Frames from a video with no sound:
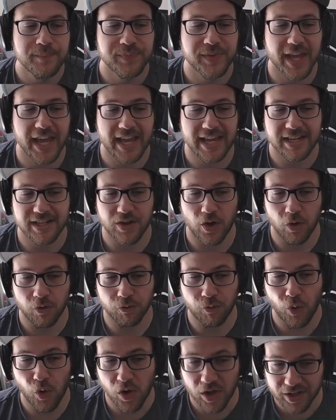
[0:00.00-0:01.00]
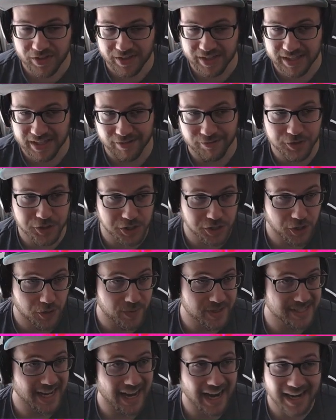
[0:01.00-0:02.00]
And overall, I think that Vegito
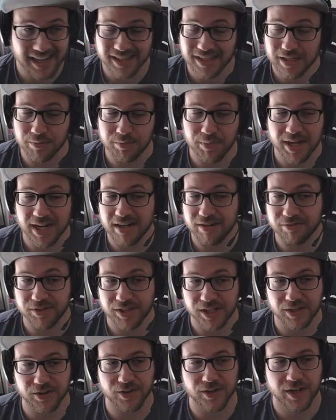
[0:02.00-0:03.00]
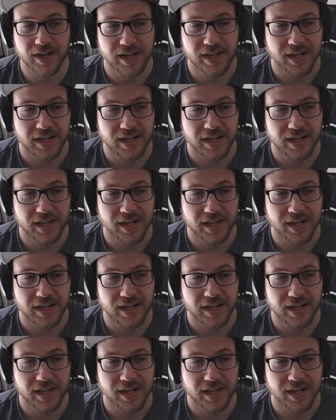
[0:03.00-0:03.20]
is a highly competitive leader,